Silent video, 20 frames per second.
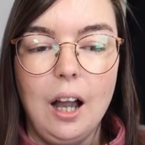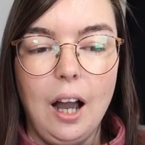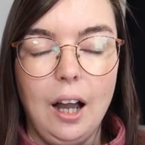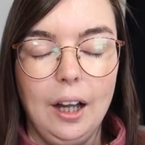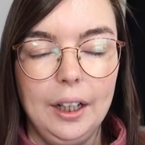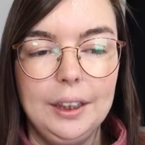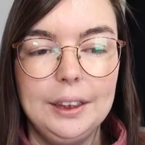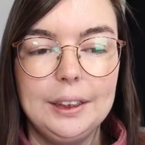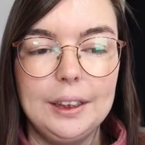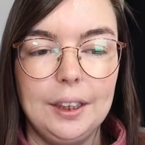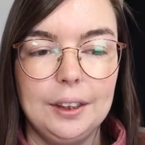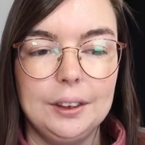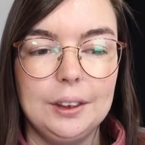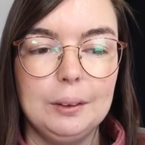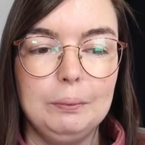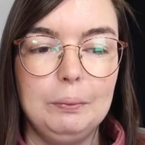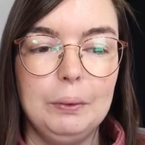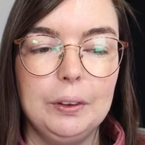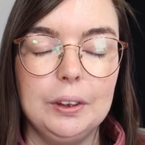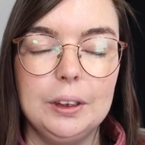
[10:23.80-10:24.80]
I
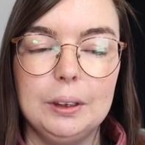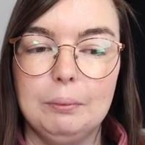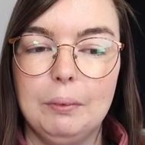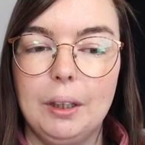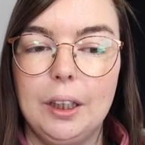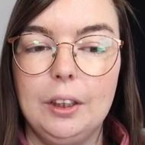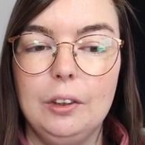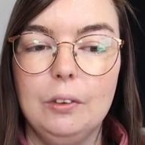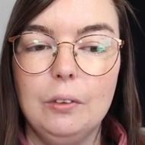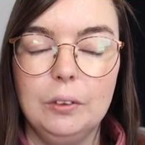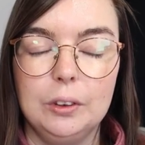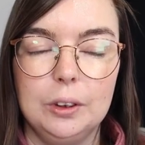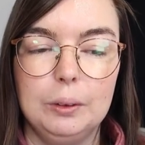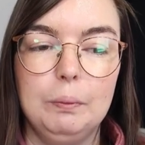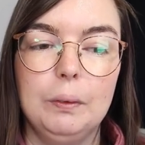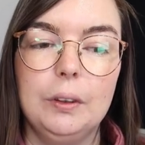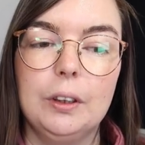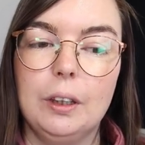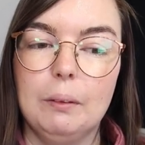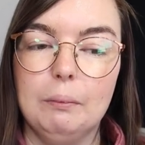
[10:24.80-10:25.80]
tend to put my
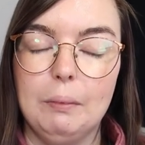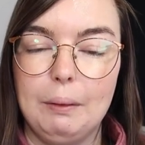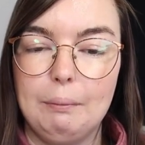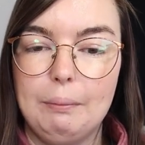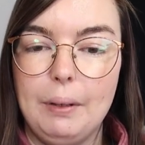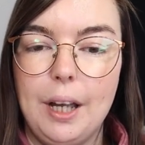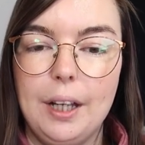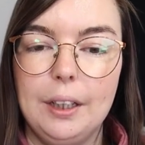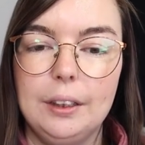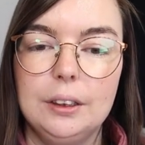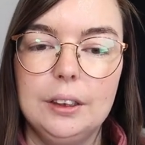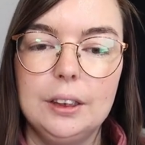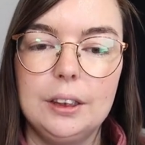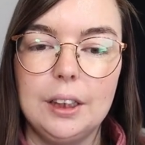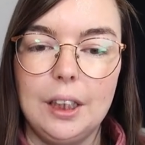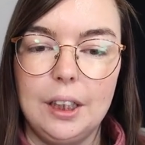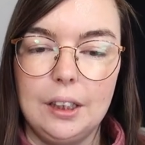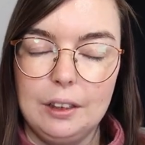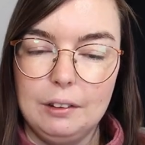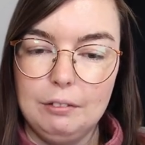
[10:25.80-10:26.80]
notebook and my
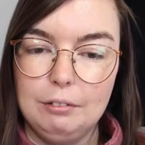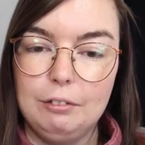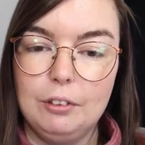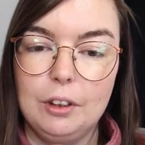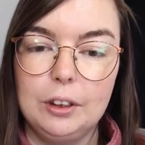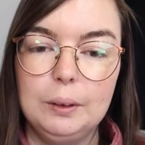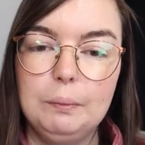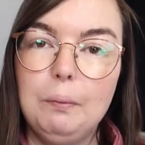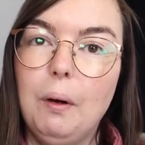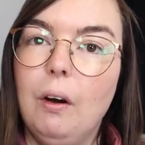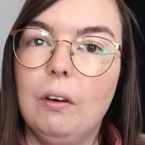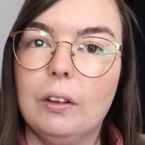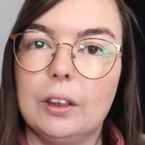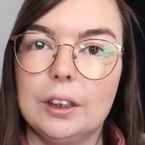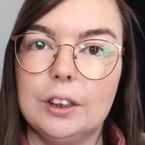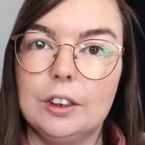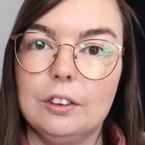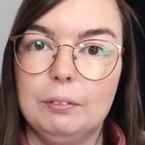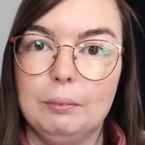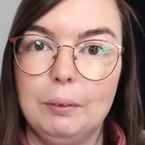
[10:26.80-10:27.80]
pens in the front
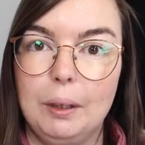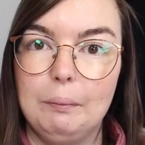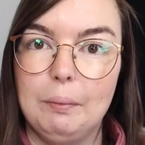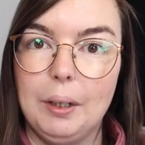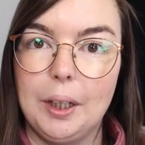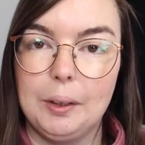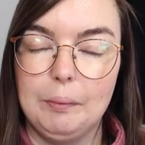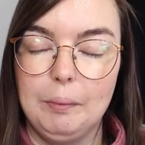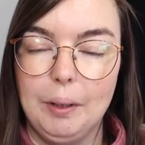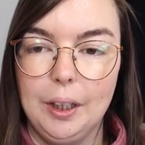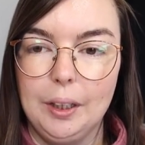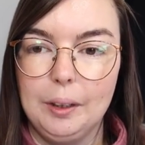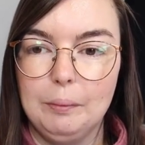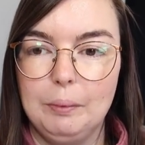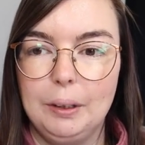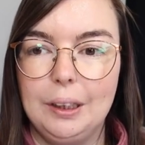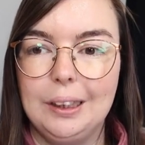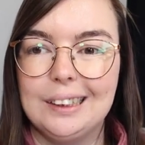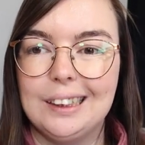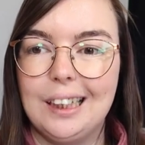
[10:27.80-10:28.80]
pockets of my
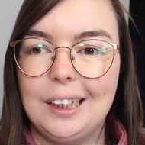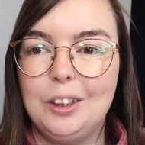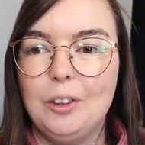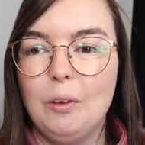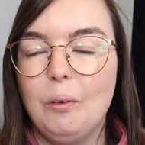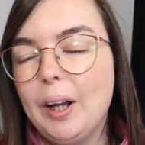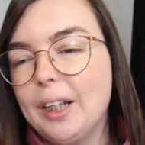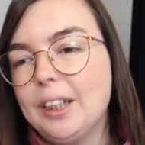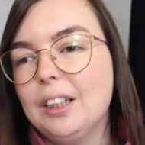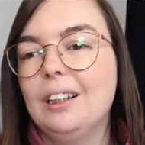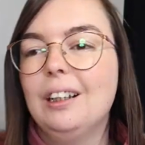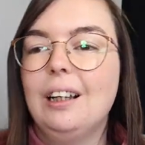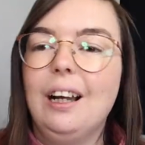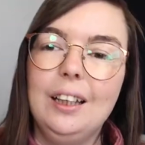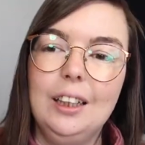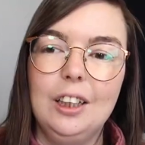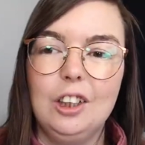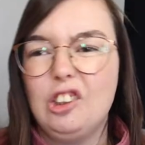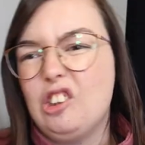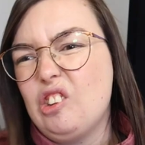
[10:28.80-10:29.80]
backpack because I know I can
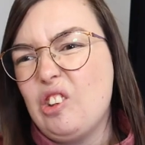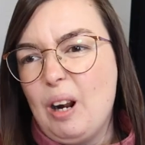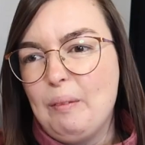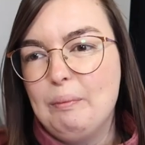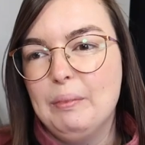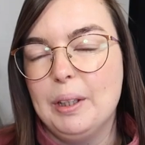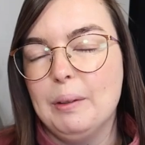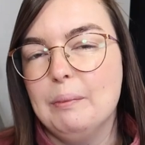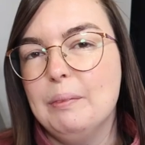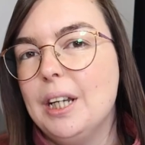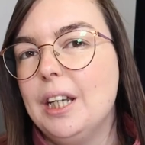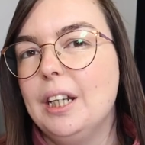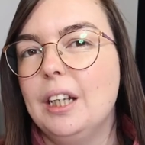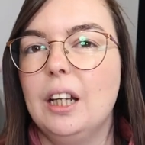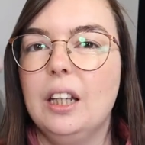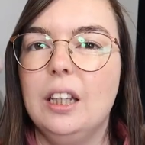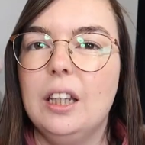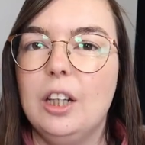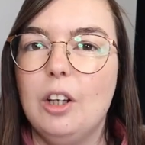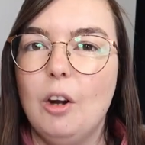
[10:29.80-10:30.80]
kind of cram them
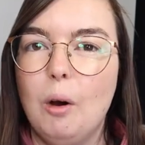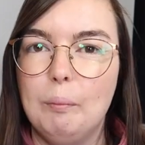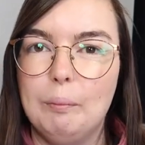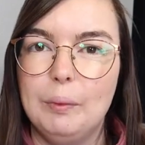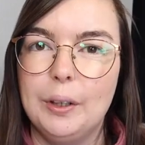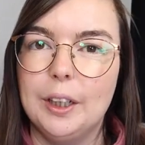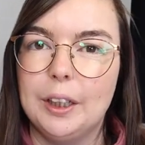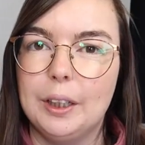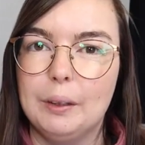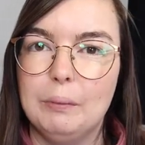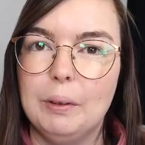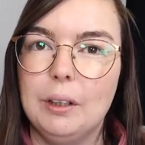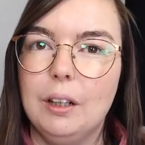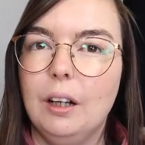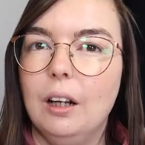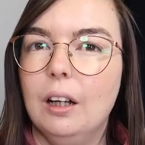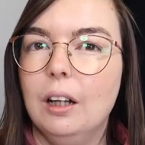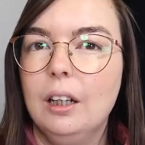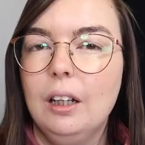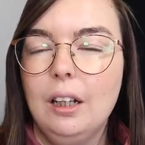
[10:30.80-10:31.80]
in and they're not
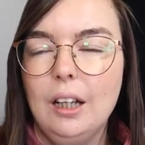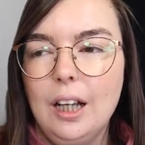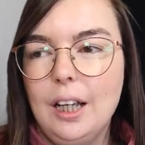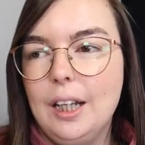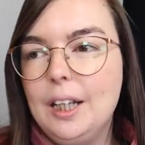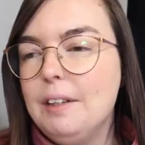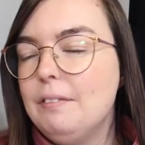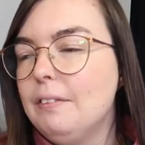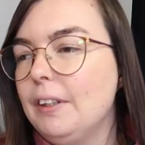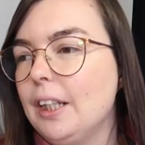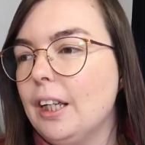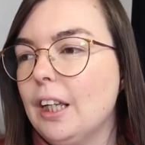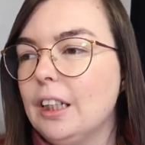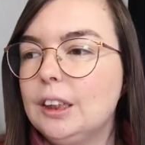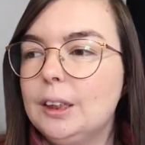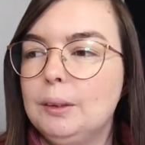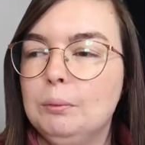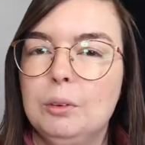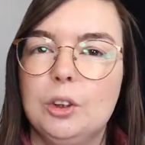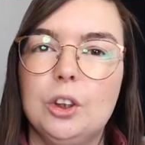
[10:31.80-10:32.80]
breakable and if they
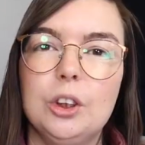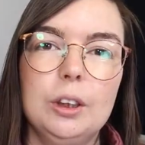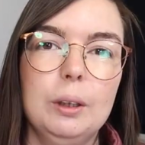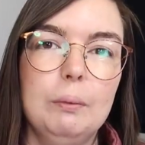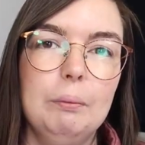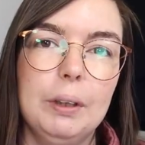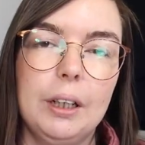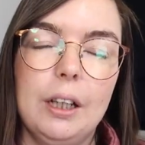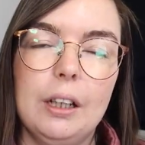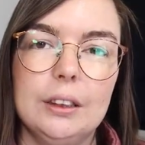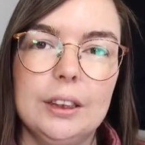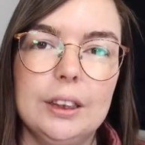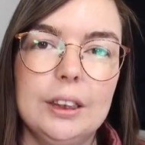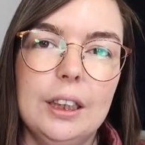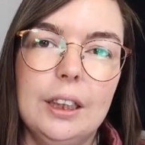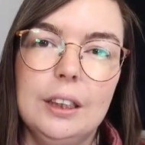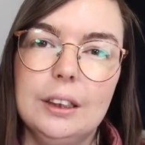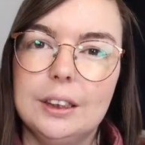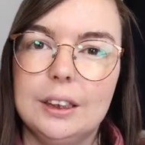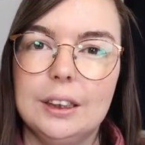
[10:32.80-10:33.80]
get smushed up against
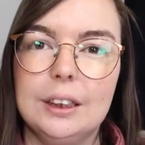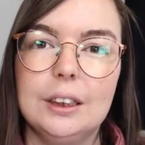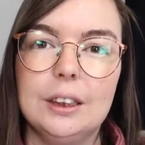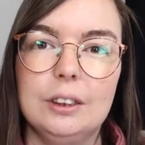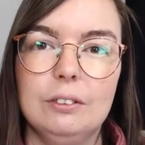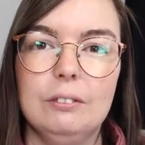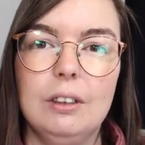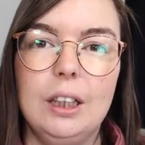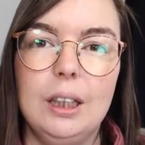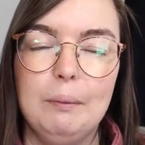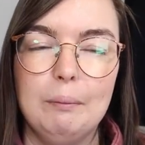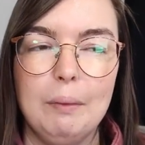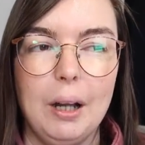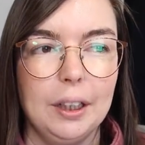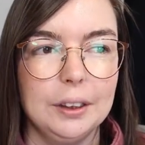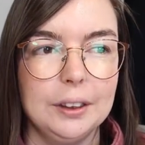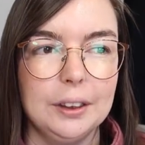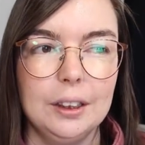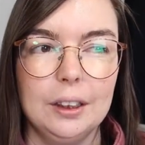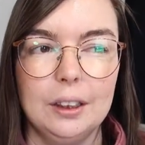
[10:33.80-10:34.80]
things it doesn't really
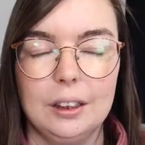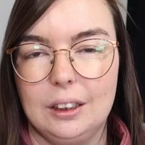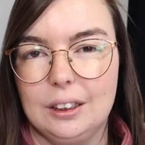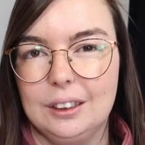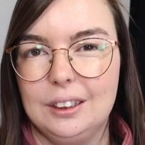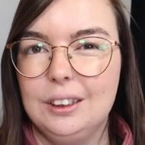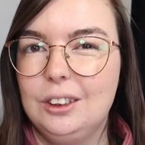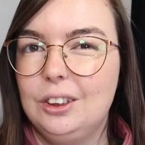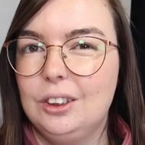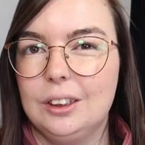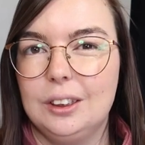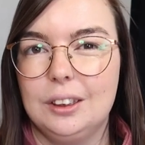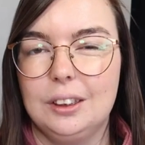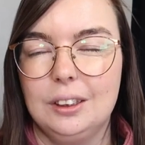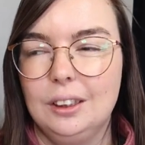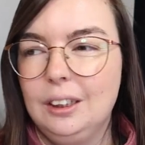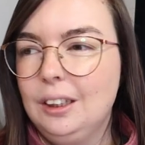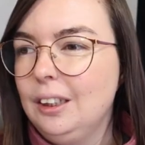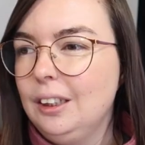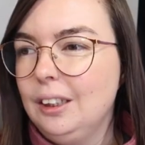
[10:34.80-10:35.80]
matter because it's
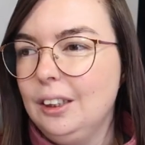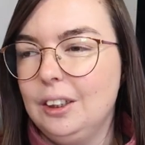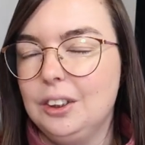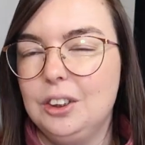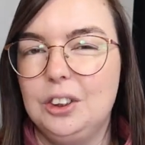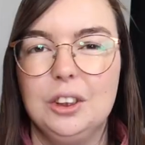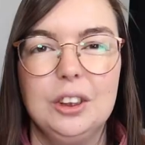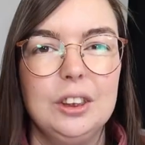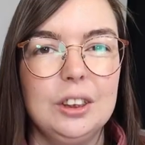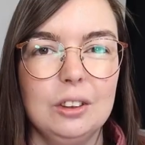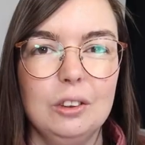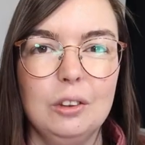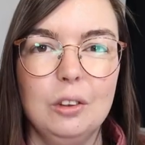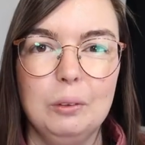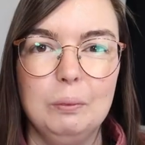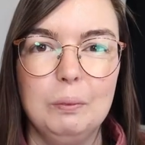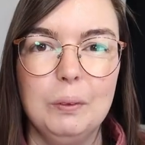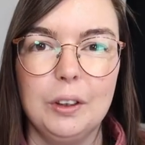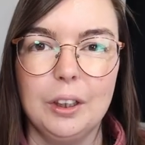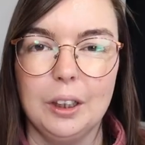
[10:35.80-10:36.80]
just it's just a
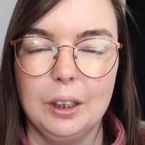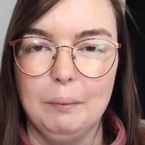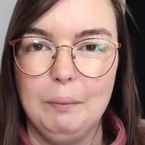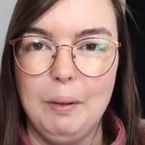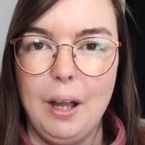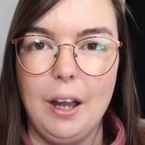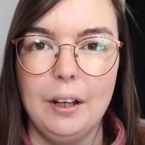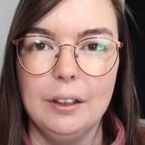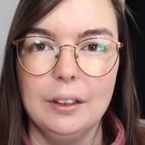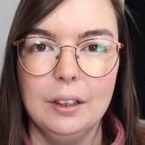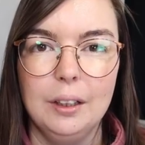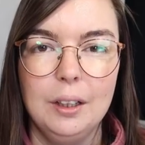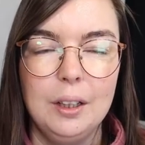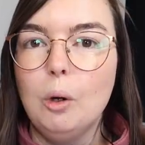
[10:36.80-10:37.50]
notebook and a pen.